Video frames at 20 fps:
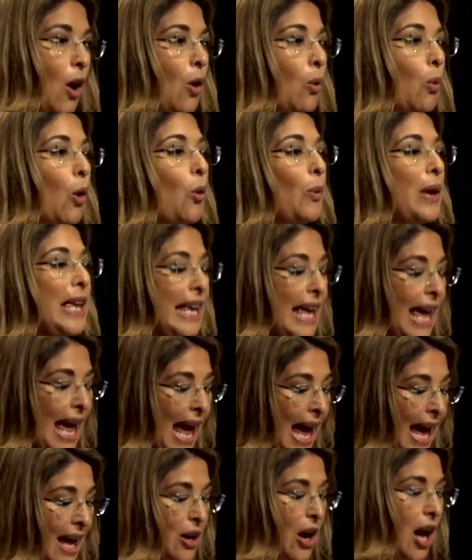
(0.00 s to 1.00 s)
What we
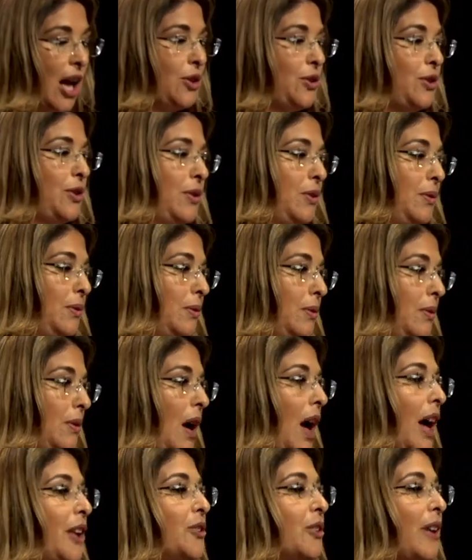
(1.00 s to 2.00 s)
cannot do
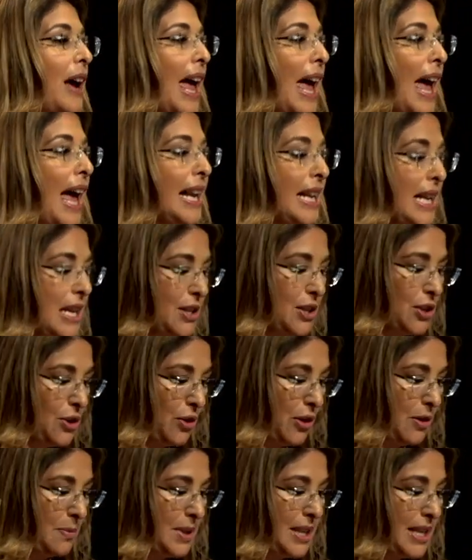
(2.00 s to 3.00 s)
under any
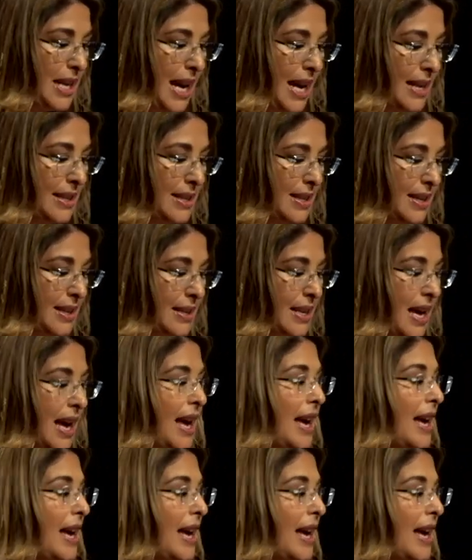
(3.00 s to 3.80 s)
circumstances